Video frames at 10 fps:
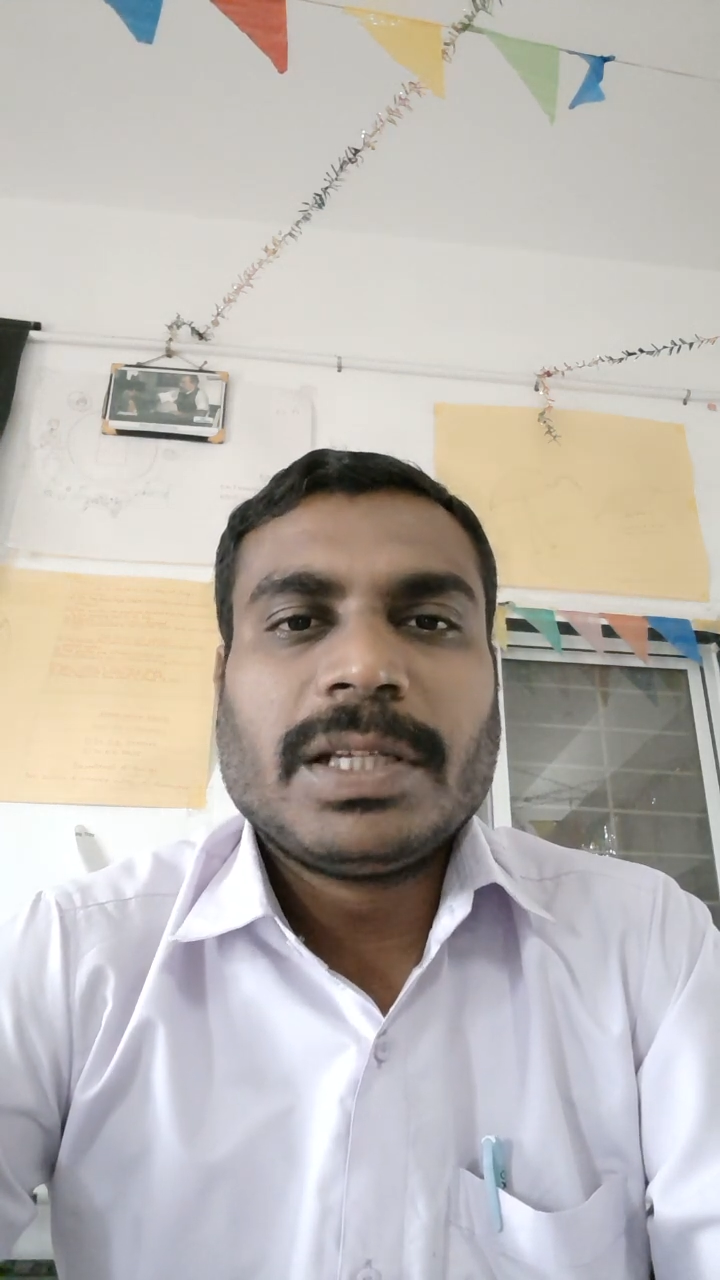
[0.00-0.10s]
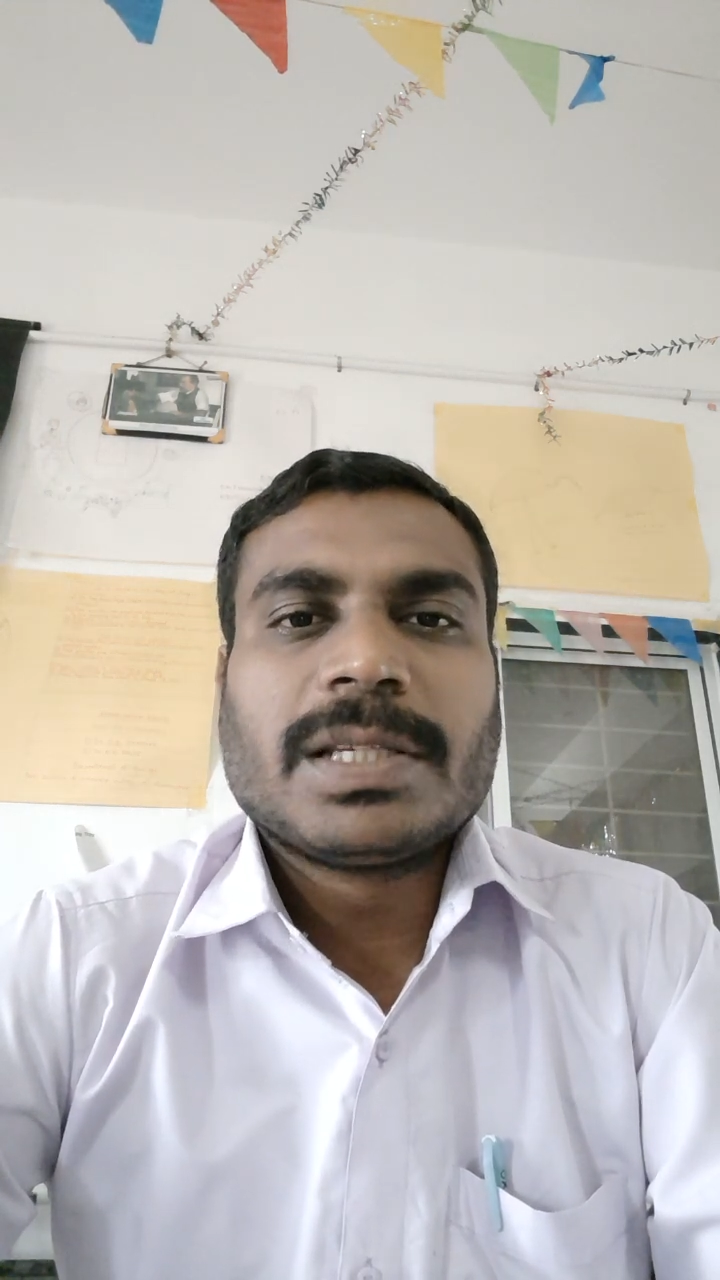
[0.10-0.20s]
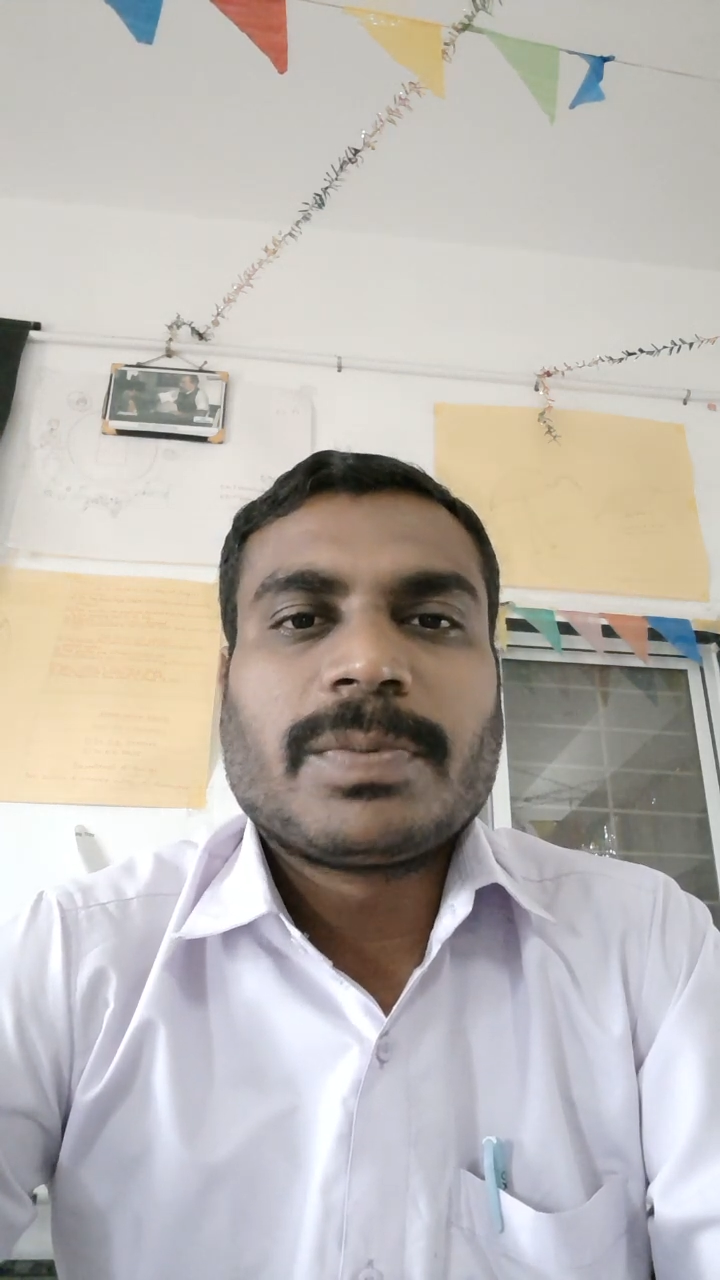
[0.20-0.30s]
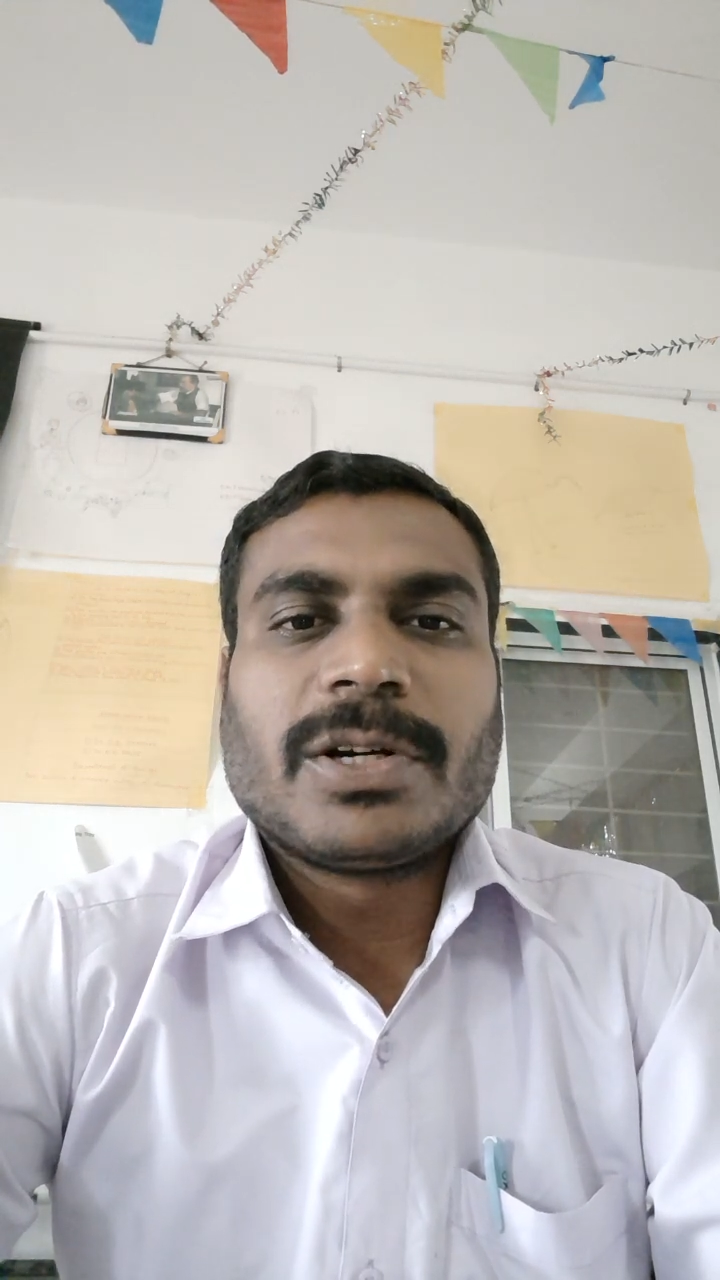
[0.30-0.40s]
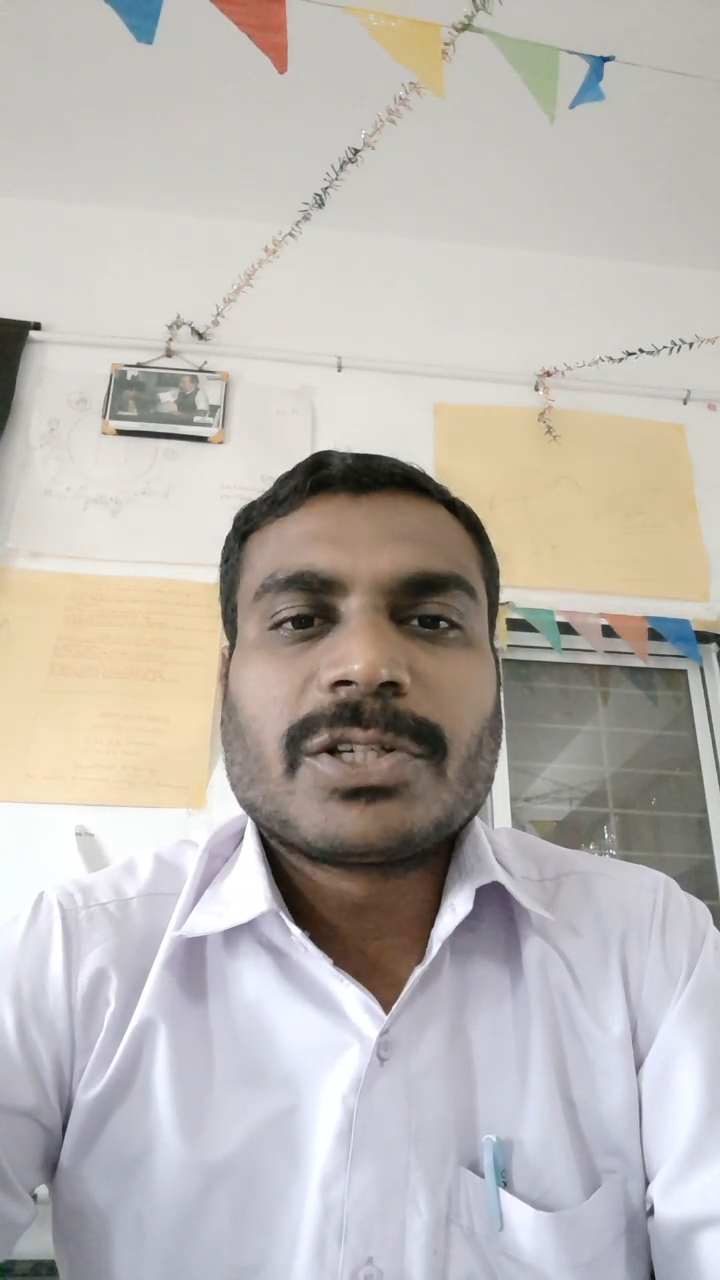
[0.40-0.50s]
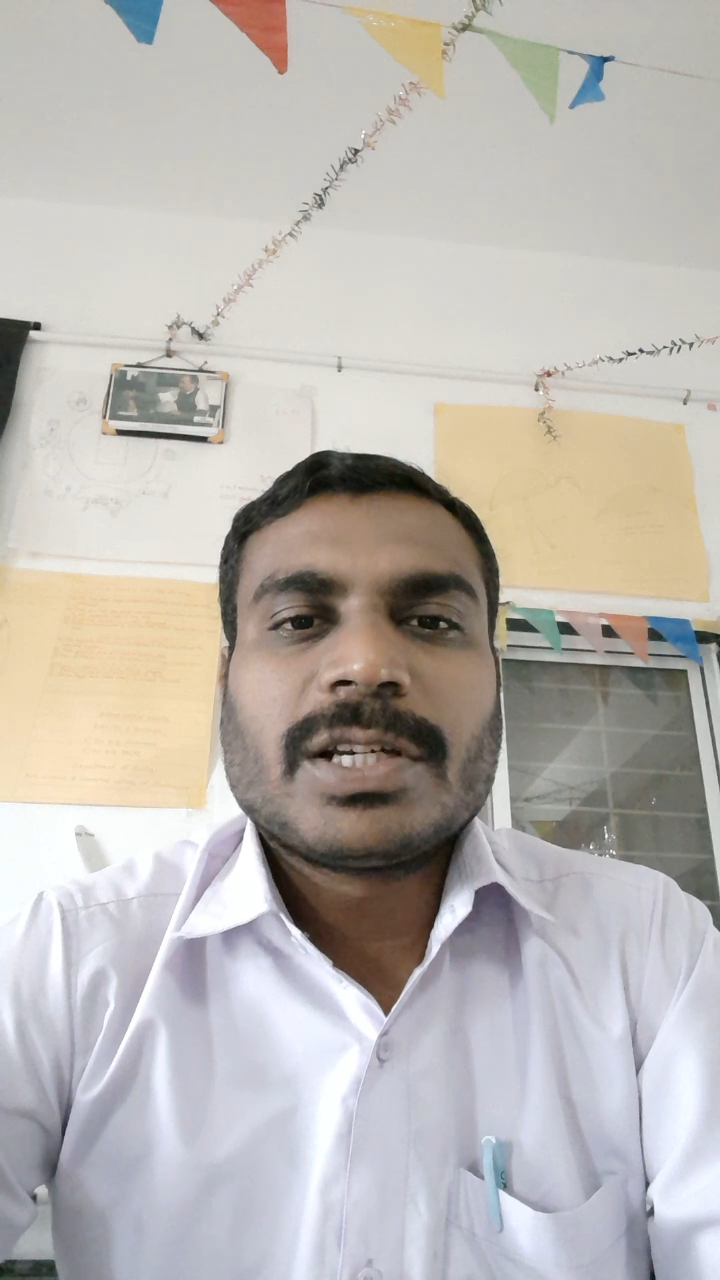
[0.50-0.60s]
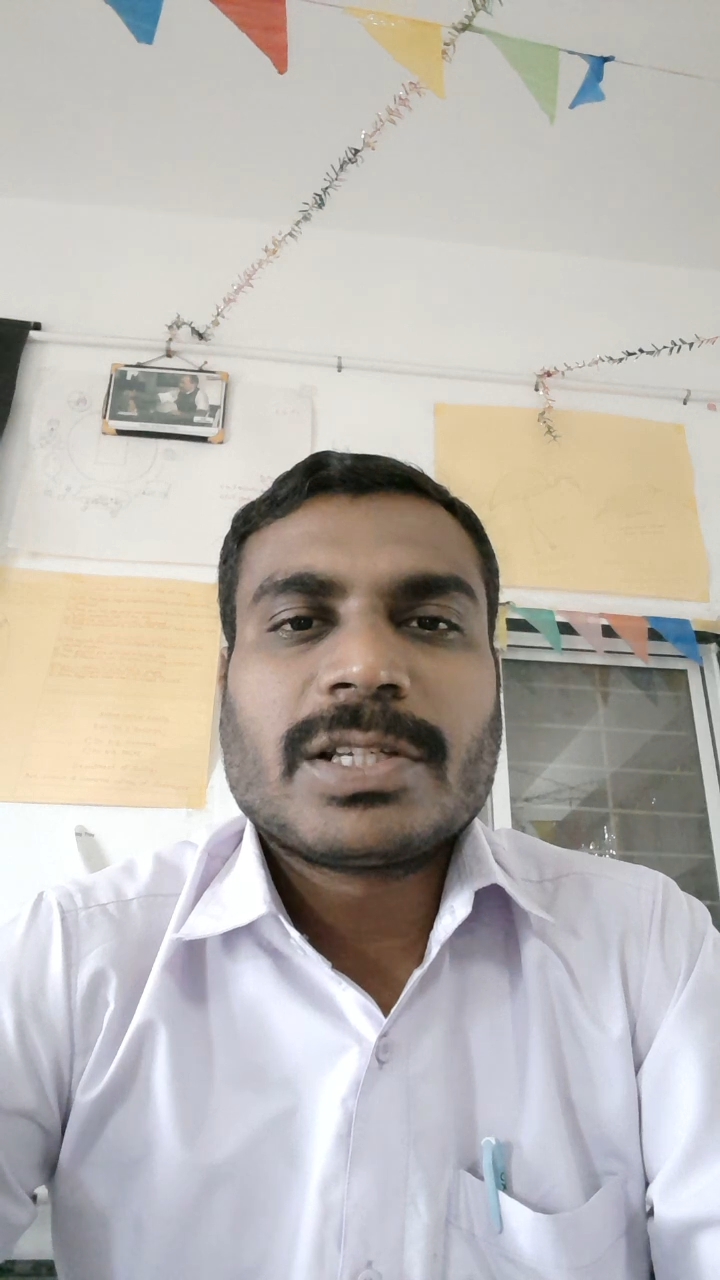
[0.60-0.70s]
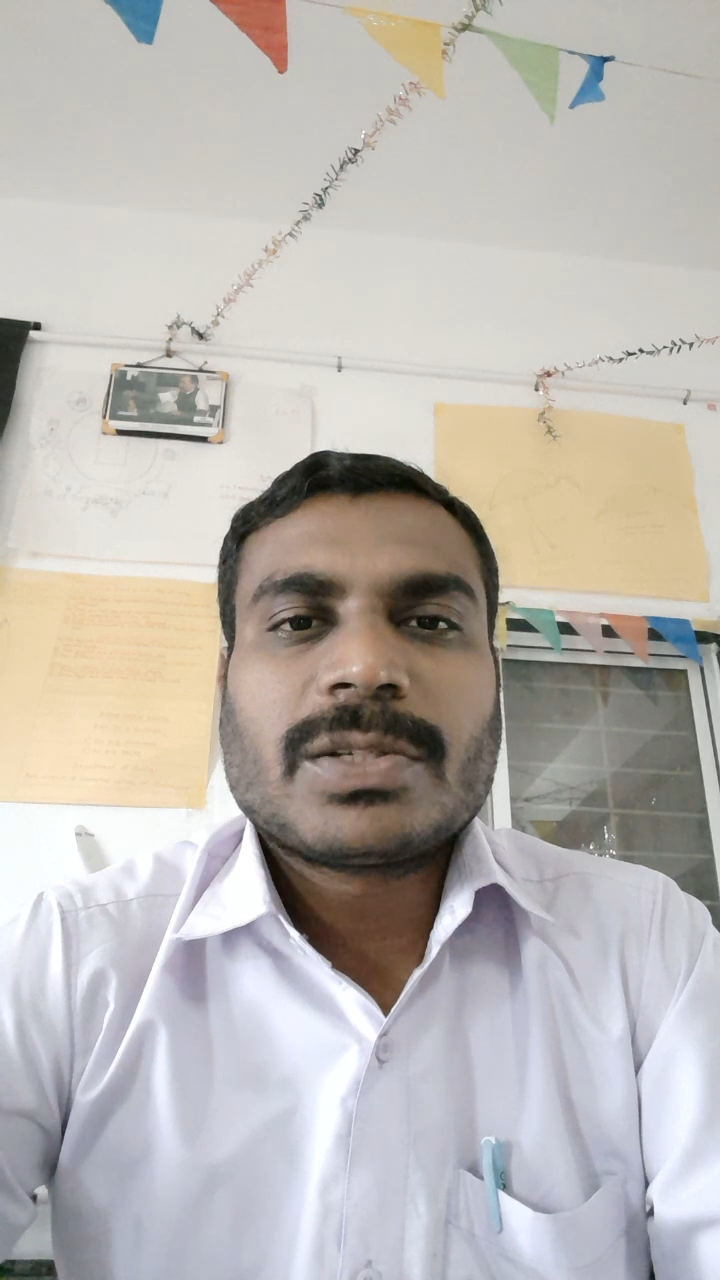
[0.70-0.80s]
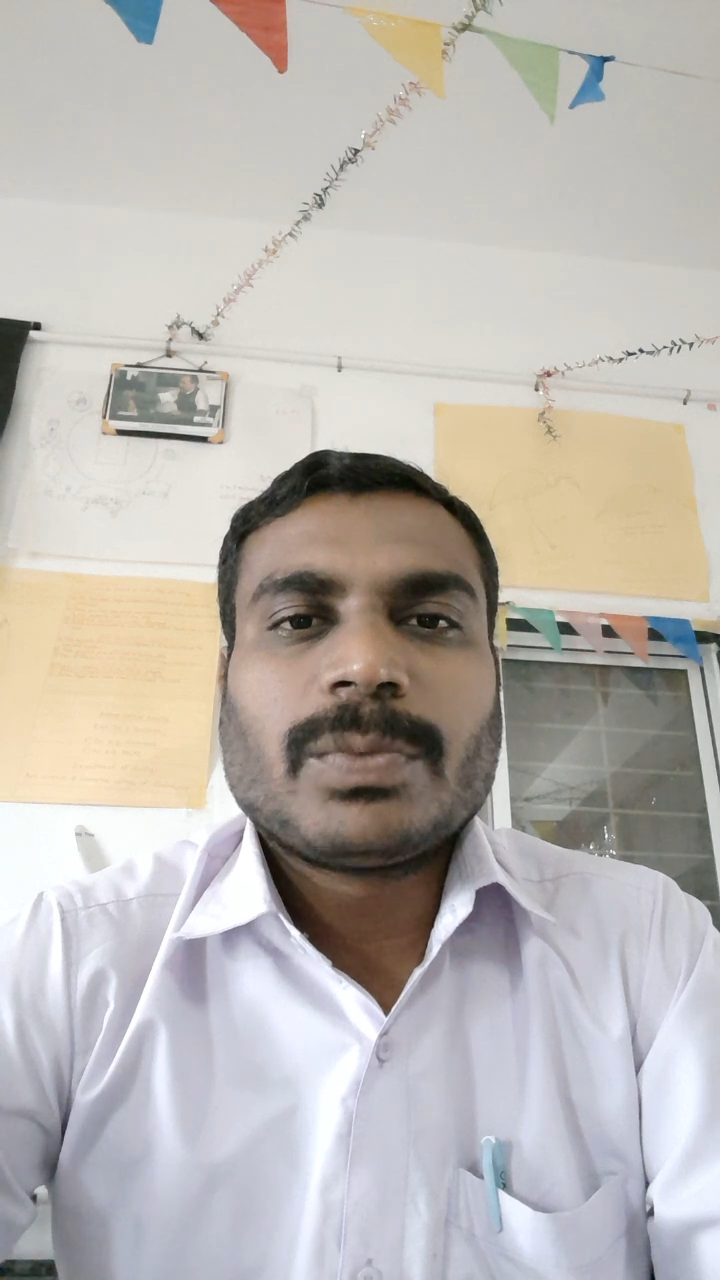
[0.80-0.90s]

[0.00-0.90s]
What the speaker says: these functions